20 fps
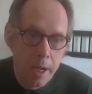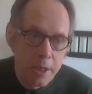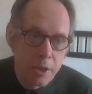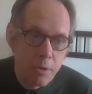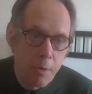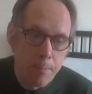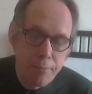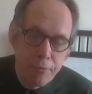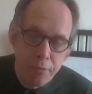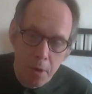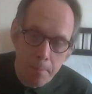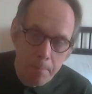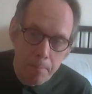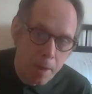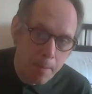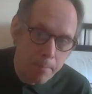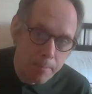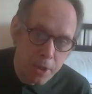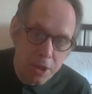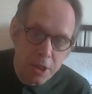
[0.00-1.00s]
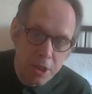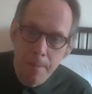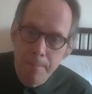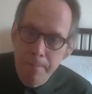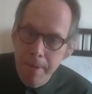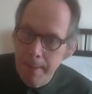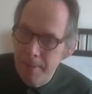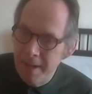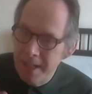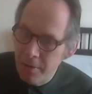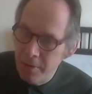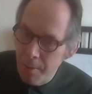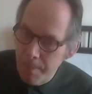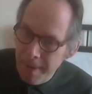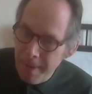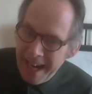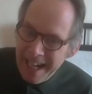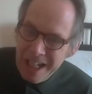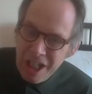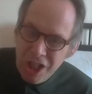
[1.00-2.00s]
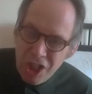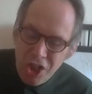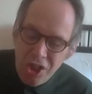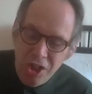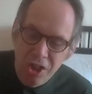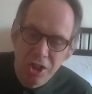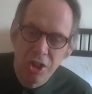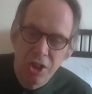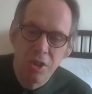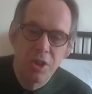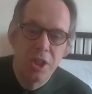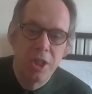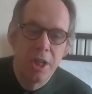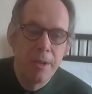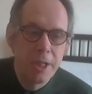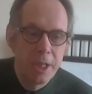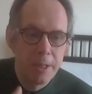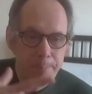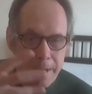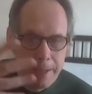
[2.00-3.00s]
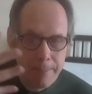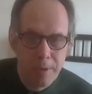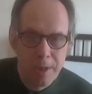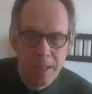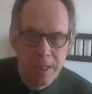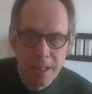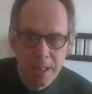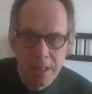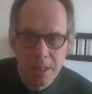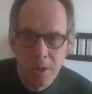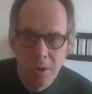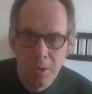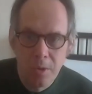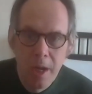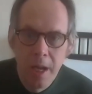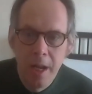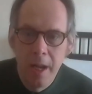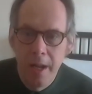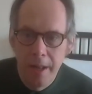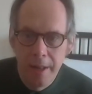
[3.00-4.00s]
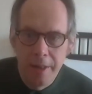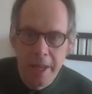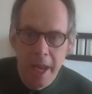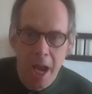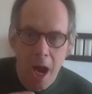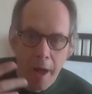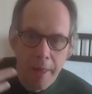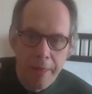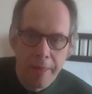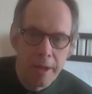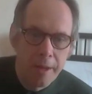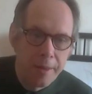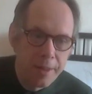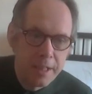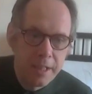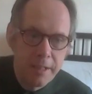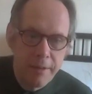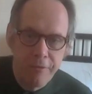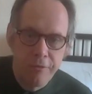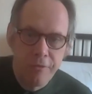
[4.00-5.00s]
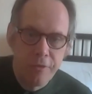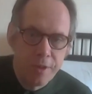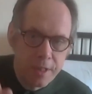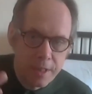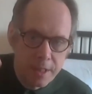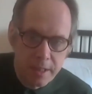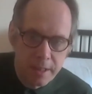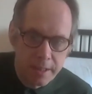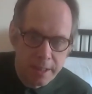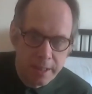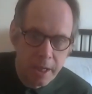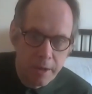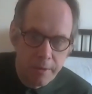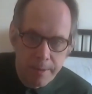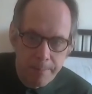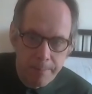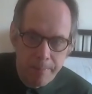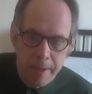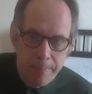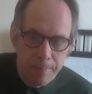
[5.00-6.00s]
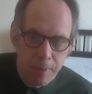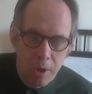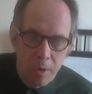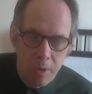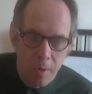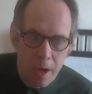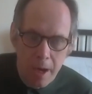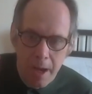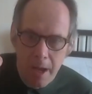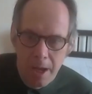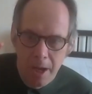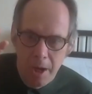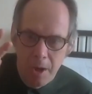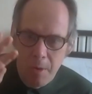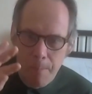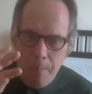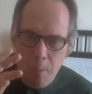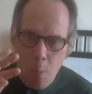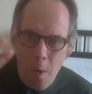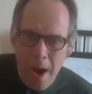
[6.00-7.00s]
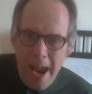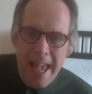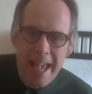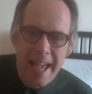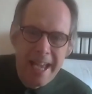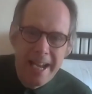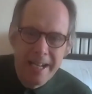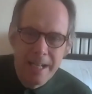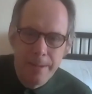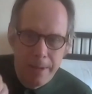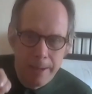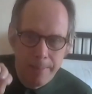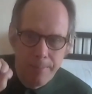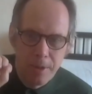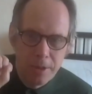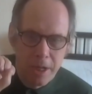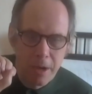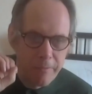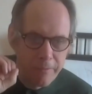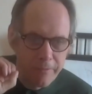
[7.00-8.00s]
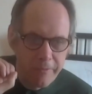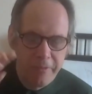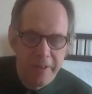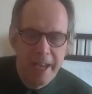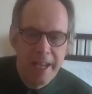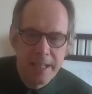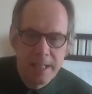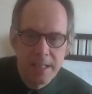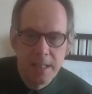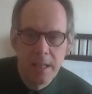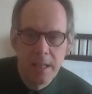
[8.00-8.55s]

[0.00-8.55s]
a problem, you turn people into a patient, you turn people into the other, the different, the people who are weird, the people who don't fit.